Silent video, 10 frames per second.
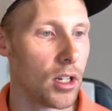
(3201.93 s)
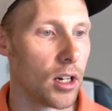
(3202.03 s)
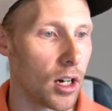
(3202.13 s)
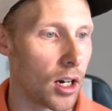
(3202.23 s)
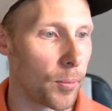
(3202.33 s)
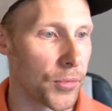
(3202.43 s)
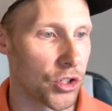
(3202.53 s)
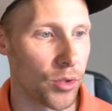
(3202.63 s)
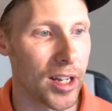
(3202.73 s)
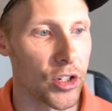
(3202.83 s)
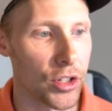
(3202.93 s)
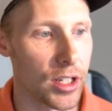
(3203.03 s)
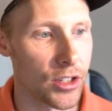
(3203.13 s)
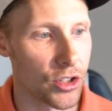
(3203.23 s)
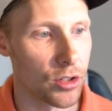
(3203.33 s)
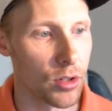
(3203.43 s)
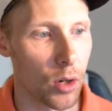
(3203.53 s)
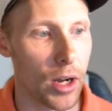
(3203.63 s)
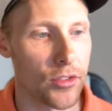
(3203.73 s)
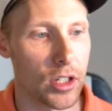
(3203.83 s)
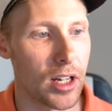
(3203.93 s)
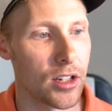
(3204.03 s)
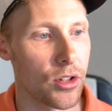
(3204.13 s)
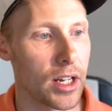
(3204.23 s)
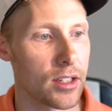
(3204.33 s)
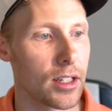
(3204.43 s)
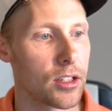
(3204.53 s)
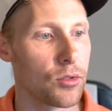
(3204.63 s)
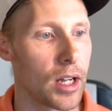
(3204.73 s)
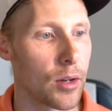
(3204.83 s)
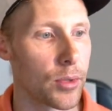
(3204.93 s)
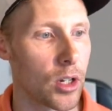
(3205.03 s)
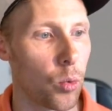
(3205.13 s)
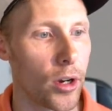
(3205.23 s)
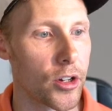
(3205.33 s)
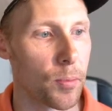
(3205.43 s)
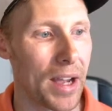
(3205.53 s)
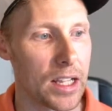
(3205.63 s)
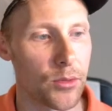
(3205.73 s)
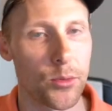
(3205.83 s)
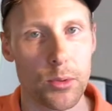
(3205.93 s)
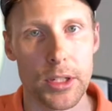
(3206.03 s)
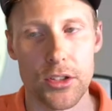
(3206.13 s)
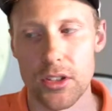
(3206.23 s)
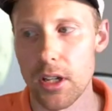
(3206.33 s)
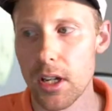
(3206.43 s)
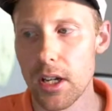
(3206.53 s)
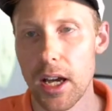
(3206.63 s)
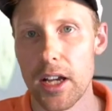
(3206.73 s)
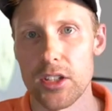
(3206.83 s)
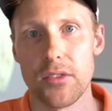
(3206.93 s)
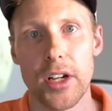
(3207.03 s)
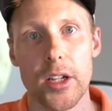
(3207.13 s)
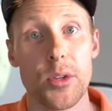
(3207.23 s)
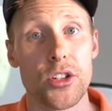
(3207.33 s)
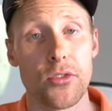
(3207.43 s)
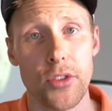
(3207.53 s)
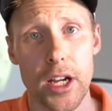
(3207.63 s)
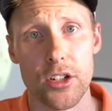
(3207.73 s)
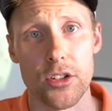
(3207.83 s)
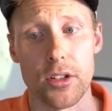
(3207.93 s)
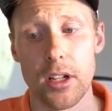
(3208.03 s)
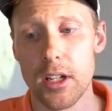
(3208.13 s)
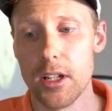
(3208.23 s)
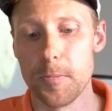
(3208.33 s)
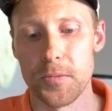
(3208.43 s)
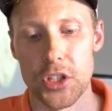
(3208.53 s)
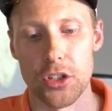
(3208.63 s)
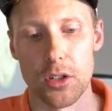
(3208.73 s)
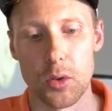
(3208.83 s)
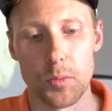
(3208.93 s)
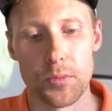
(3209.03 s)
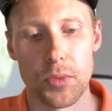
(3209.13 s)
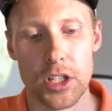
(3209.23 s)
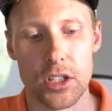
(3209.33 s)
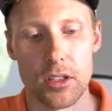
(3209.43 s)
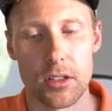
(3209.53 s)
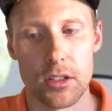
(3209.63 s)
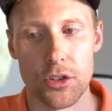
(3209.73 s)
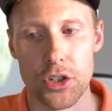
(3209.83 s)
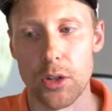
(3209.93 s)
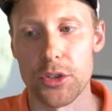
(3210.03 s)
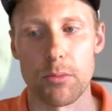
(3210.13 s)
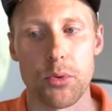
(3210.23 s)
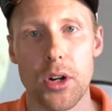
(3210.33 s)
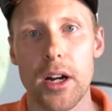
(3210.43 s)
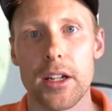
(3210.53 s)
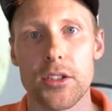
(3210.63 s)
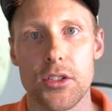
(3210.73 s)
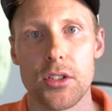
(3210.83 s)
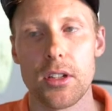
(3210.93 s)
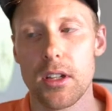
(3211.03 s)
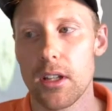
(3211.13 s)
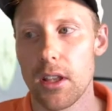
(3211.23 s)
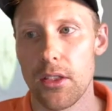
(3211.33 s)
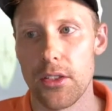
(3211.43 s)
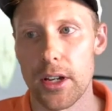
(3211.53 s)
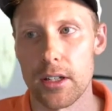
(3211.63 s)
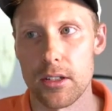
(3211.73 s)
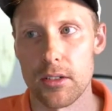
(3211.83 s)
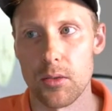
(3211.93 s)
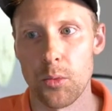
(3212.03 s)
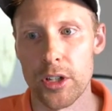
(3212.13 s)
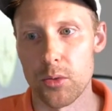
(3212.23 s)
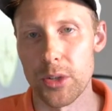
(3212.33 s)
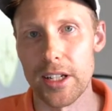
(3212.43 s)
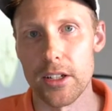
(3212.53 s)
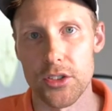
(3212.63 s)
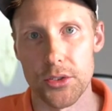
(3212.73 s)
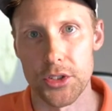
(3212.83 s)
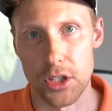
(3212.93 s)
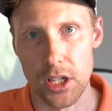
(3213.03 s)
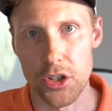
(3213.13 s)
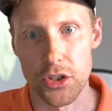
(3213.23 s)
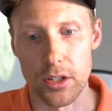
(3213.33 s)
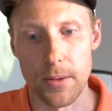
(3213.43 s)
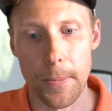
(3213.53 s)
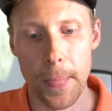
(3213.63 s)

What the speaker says: The strategy is to go after contracts that do not require past performance as an evaluation factor. So there's no surprise that when you're reading a solicitation